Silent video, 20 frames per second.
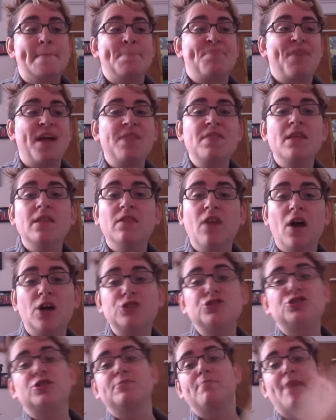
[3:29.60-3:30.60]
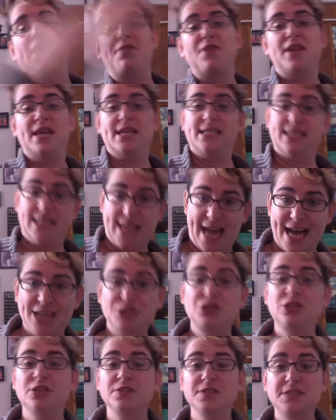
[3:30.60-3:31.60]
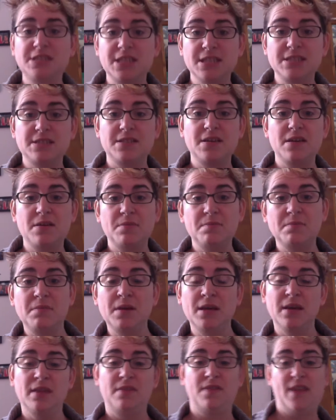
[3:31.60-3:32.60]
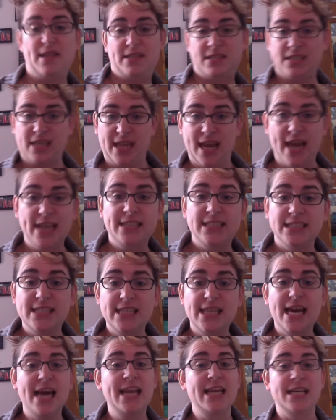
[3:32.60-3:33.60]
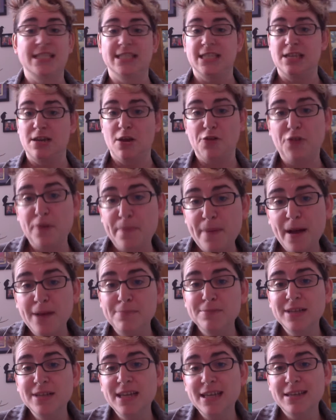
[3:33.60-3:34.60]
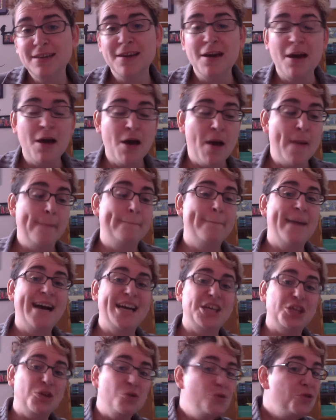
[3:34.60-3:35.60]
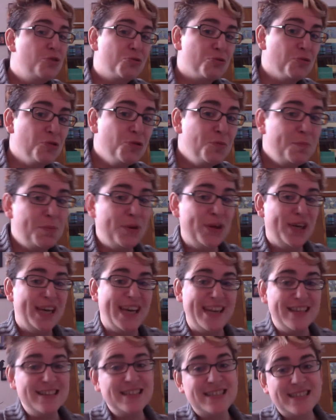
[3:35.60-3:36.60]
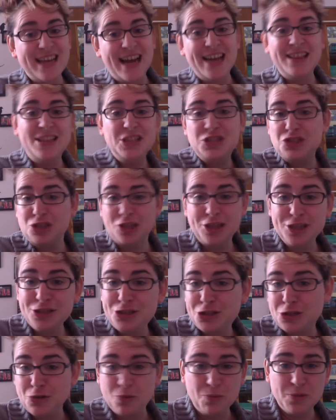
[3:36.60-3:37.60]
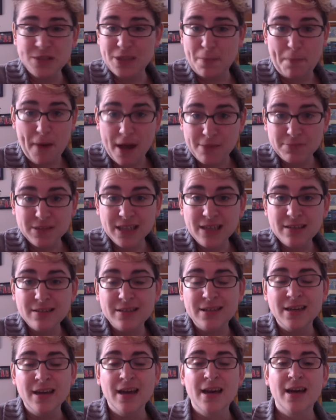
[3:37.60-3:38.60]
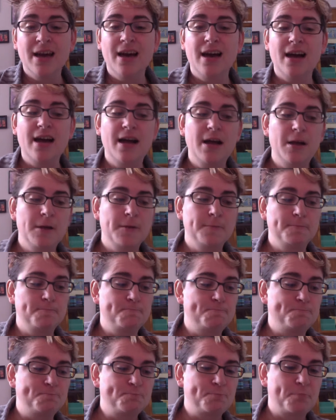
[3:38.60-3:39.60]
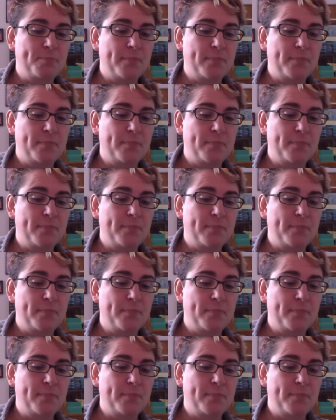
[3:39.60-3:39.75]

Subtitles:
And the larger Methodist national system that's connected to that is another public. My youth group inside the church was a public. And